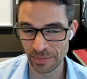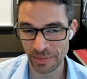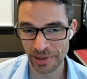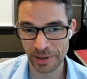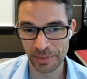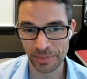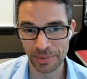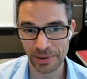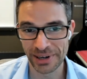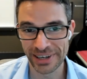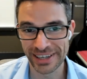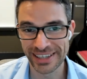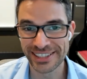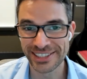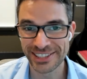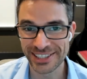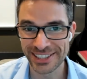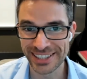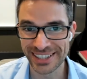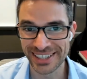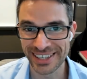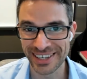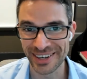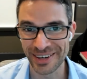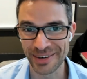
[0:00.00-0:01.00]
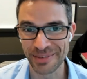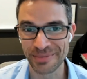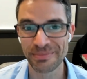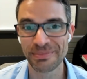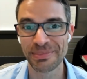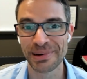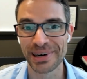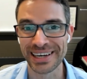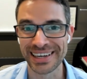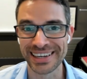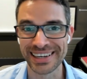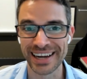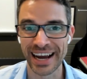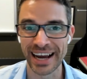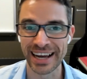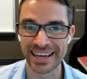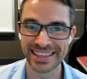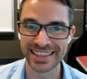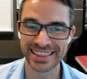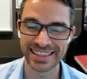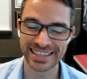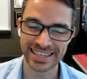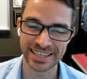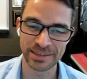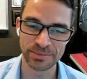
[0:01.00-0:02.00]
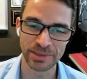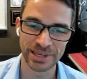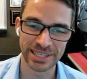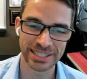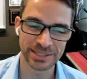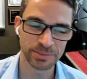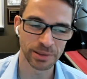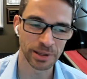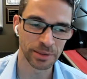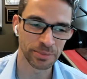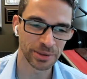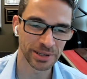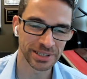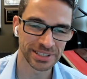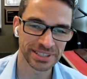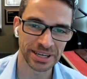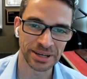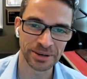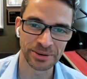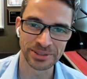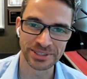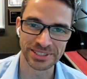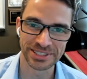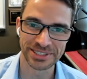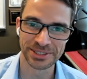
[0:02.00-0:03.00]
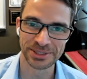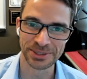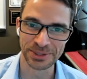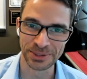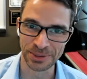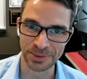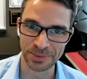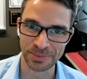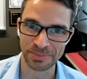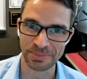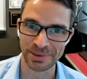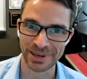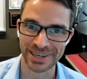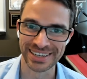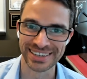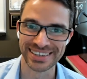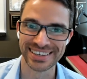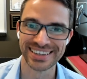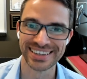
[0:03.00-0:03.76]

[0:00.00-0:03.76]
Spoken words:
paper engineer, but I think he makes paper towels too. But